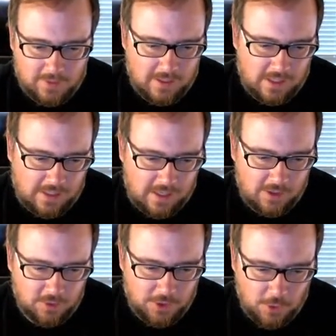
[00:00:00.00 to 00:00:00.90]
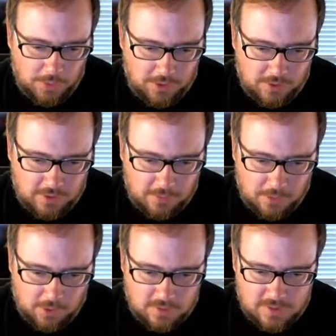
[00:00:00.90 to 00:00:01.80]
And yeah, you'll know when you can
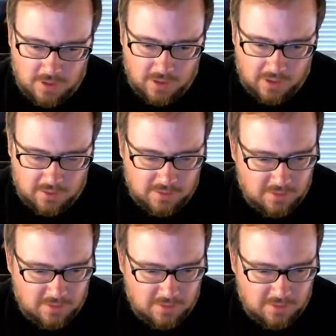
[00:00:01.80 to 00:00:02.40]
unmute. Sorry.